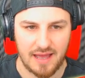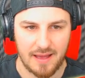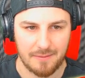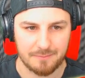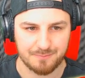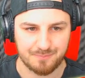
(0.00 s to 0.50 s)

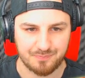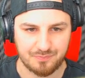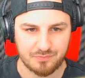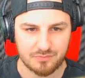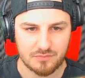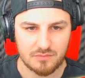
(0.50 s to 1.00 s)
um,
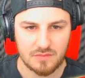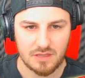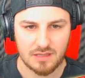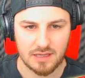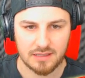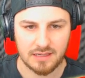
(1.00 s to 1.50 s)

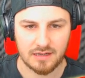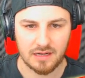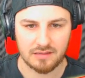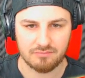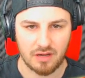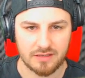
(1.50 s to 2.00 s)
in,
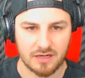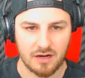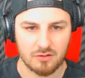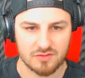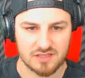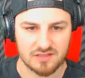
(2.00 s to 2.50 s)
uh, I don't
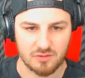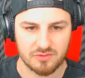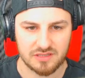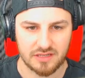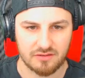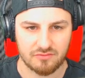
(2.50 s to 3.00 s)
know, since I
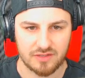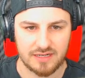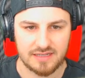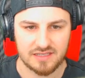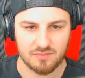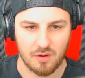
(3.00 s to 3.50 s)
was like
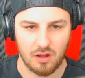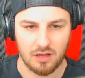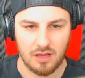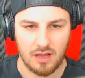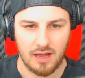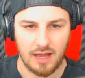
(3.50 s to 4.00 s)
really
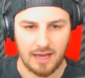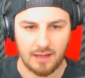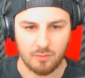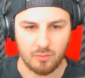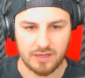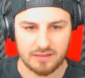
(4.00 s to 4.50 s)
small.
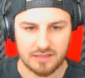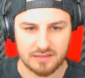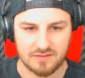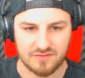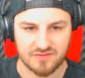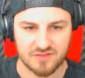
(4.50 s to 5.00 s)
Um, when
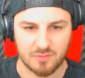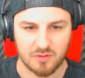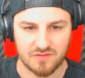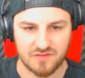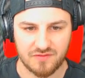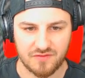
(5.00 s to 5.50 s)
like the
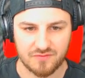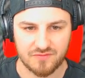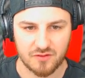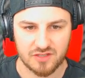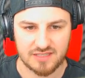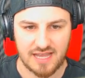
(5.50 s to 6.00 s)
Smurfs
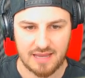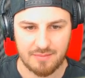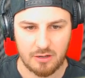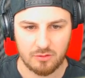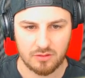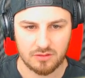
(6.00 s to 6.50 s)
first came
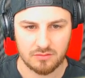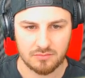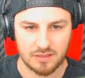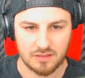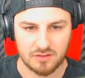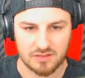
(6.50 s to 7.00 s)
out. Oh
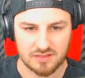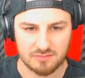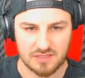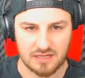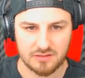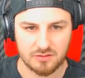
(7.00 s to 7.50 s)
my goodness, I'm
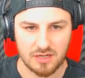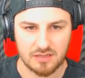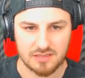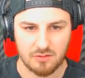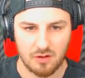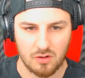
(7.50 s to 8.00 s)
telling you
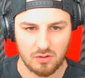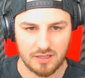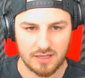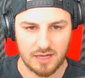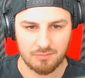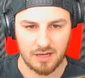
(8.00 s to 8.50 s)
guys how old
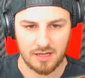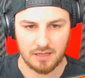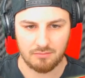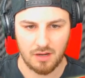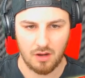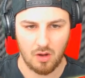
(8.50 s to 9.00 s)
I am. I
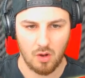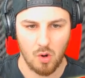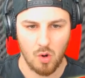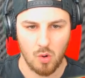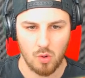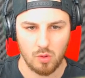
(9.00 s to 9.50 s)
am
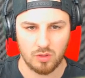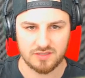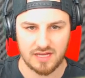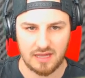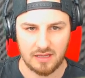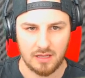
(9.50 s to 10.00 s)

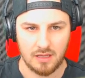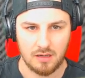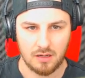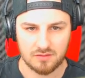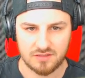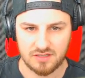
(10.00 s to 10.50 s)
old.
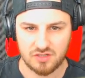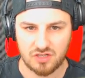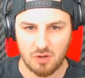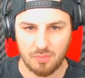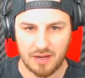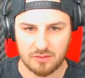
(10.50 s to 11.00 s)
Oh, did I
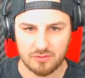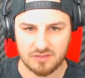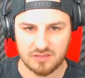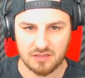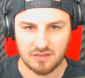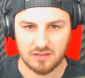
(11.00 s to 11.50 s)
just go
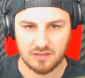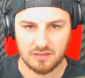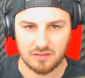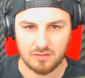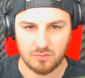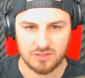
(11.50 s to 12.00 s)
backwards?
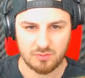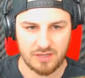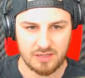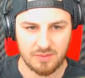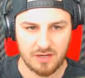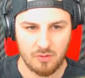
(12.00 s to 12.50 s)
Which
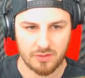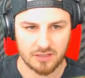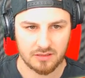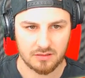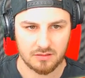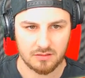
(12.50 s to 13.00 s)
way am I
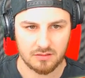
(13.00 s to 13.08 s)
going?